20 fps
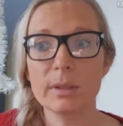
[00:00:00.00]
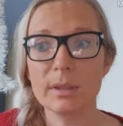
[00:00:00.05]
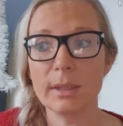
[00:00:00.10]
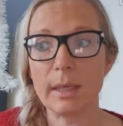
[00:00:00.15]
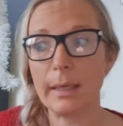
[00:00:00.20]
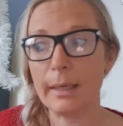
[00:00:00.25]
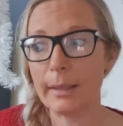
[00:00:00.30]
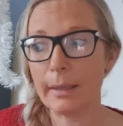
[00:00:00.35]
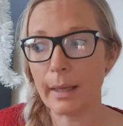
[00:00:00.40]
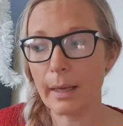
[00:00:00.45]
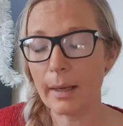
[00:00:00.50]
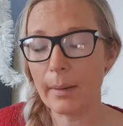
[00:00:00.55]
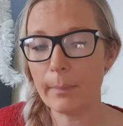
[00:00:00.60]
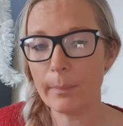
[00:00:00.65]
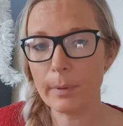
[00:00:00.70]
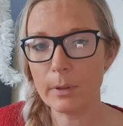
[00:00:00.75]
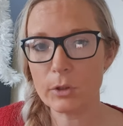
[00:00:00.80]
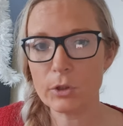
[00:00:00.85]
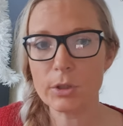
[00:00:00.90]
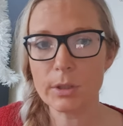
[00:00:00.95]
say that,
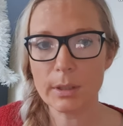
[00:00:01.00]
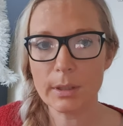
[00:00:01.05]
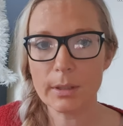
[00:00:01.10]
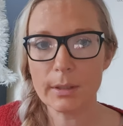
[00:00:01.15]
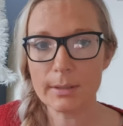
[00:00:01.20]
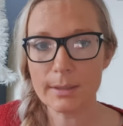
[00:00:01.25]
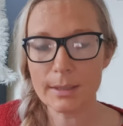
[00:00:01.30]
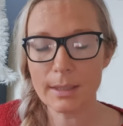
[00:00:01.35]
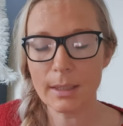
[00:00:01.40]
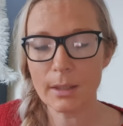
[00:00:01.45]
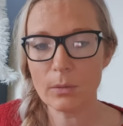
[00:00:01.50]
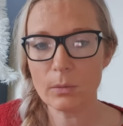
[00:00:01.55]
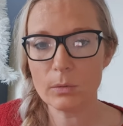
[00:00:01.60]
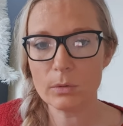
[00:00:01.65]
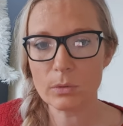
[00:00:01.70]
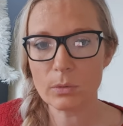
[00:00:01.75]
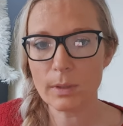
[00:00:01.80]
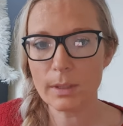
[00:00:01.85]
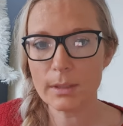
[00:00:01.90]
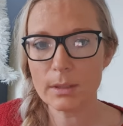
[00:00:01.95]
but Sienna was
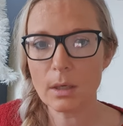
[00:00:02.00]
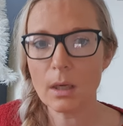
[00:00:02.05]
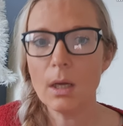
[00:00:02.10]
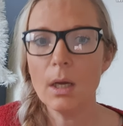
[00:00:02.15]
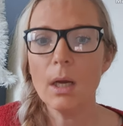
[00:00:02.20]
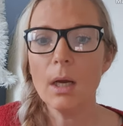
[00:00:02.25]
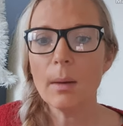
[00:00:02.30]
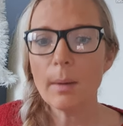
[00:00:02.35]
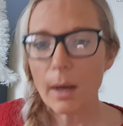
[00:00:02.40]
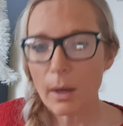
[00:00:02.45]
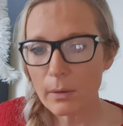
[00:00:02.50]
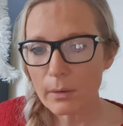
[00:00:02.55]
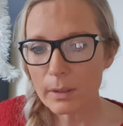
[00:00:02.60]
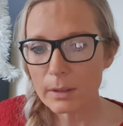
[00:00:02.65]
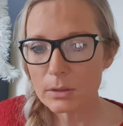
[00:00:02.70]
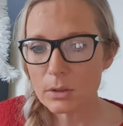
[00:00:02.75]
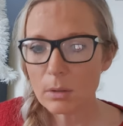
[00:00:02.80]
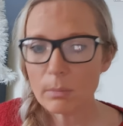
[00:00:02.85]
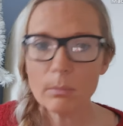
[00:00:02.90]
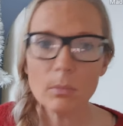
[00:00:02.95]
always like, "Oakley's
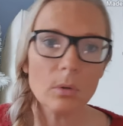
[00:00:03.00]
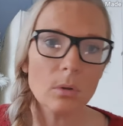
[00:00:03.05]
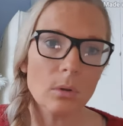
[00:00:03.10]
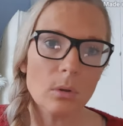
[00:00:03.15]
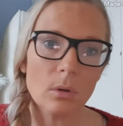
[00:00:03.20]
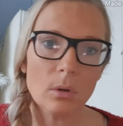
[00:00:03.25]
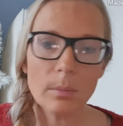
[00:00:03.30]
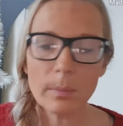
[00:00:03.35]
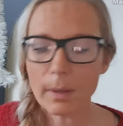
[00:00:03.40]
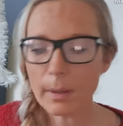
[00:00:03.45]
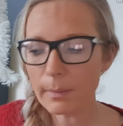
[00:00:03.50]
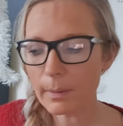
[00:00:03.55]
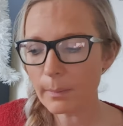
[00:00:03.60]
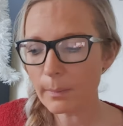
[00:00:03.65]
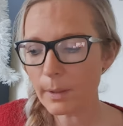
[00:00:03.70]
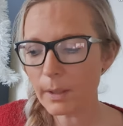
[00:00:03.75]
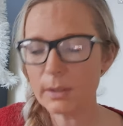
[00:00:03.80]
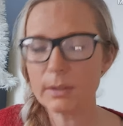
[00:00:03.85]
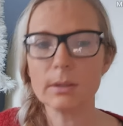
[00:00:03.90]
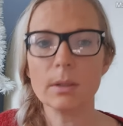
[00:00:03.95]
got more, blah blah
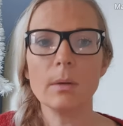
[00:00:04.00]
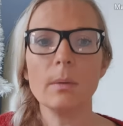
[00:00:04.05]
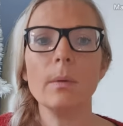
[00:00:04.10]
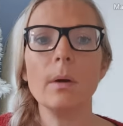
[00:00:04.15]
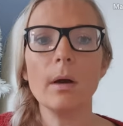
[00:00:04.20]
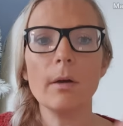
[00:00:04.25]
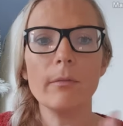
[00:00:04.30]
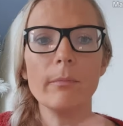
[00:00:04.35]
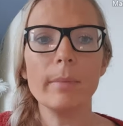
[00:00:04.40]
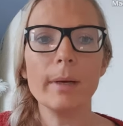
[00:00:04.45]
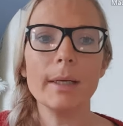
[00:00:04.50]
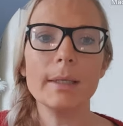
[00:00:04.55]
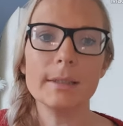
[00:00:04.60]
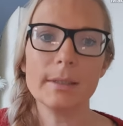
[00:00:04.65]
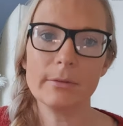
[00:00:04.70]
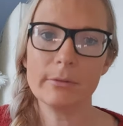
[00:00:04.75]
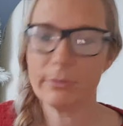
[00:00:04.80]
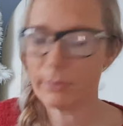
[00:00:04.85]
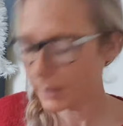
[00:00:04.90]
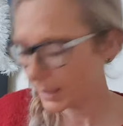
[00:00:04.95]
blah." So I've made
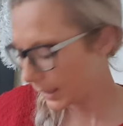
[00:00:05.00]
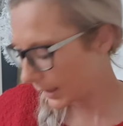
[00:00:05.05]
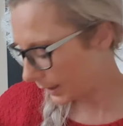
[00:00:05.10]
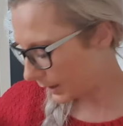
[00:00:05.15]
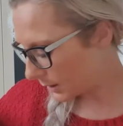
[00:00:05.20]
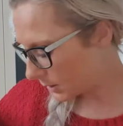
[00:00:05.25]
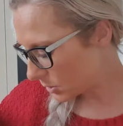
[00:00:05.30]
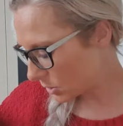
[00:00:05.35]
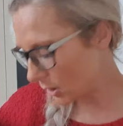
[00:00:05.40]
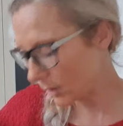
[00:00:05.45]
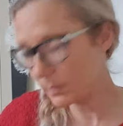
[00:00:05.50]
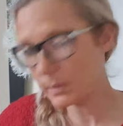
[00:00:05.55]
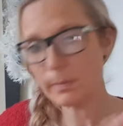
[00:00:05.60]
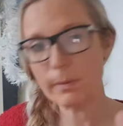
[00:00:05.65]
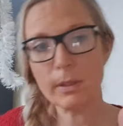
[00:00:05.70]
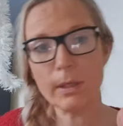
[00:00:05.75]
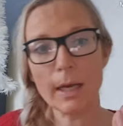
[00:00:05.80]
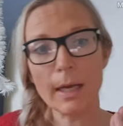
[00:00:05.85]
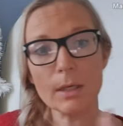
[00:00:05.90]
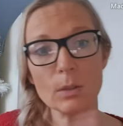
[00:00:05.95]
it fair this time,
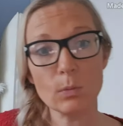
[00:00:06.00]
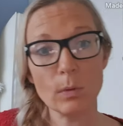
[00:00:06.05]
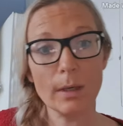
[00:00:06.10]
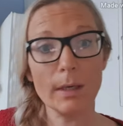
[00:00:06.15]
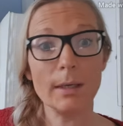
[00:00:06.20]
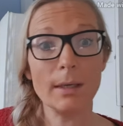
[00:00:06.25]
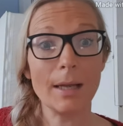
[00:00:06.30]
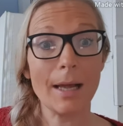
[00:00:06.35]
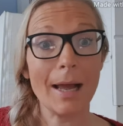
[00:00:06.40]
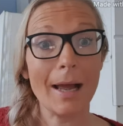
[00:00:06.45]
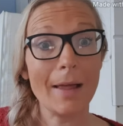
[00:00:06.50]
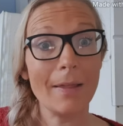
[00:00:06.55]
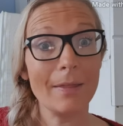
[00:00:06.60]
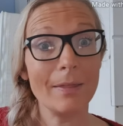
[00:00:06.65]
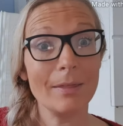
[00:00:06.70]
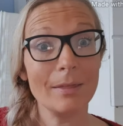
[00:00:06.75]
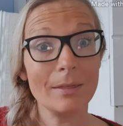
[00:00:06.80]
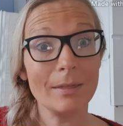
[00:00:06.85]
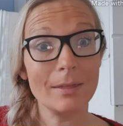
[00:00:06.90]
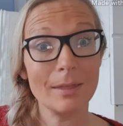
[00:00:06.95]
as well,
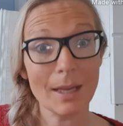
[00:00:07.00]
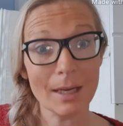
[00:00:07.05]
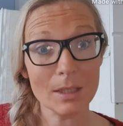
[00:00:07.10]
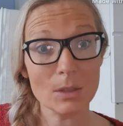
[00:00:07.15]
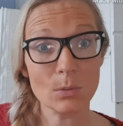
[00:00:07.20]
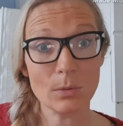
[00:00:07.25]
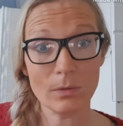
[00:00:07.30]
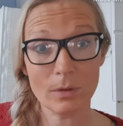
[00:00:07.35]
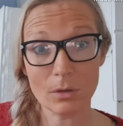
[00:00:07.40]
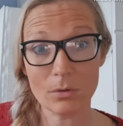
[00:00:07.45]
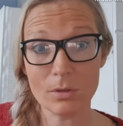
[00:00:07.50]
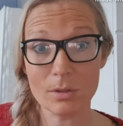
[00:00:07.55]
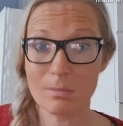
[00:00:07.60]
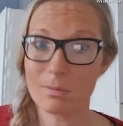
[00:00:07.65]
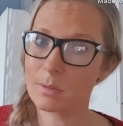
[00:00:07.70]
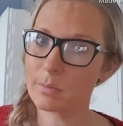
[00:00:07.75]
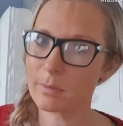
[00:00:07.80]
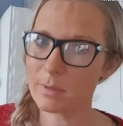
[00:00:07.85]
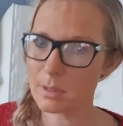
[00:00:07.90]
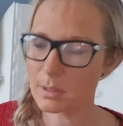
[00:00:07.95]
and that's with the
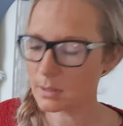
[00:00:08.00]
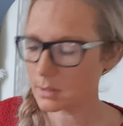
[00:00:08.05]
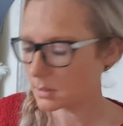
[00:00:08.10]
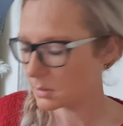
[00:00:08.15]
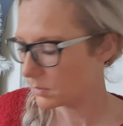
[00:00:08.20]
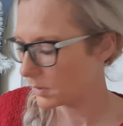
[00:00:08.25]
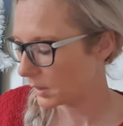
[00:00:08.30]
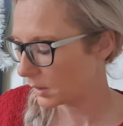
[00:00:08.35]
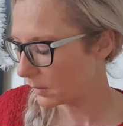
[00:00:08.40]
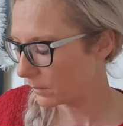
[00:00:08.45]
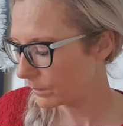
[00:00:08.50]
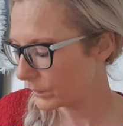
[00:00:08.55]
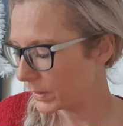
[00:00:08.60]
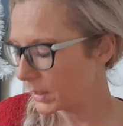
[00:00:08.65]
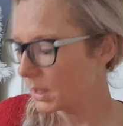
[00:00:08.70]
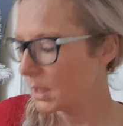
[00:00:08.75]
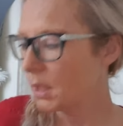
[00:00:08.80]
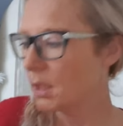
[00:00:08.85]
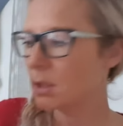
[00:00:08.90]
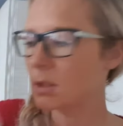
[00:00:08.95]
Christmas presents as well.
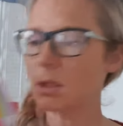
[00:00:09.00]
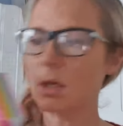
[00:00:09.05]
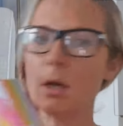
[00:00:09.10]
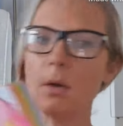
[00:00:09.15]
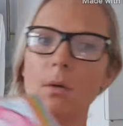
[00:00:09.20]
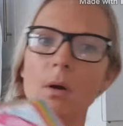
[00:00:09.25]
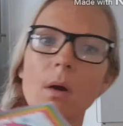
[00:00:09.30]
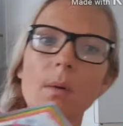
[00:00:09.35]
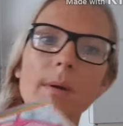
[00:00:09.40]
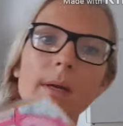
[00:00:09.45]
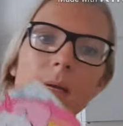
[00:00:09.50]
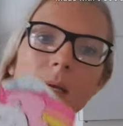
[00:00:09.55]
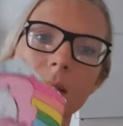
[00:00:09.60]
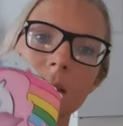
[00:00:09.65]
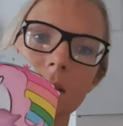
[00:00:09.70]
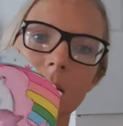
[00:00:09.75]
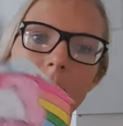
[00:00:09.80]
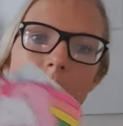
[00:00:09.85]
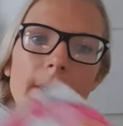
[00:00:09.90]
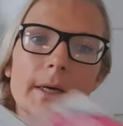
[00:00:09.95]
So I went
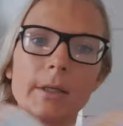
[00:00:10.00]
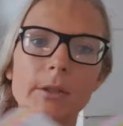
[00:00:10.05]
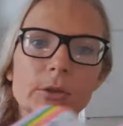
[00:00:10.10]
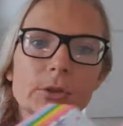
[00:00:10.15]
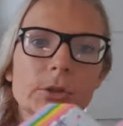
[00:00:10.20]
into the pound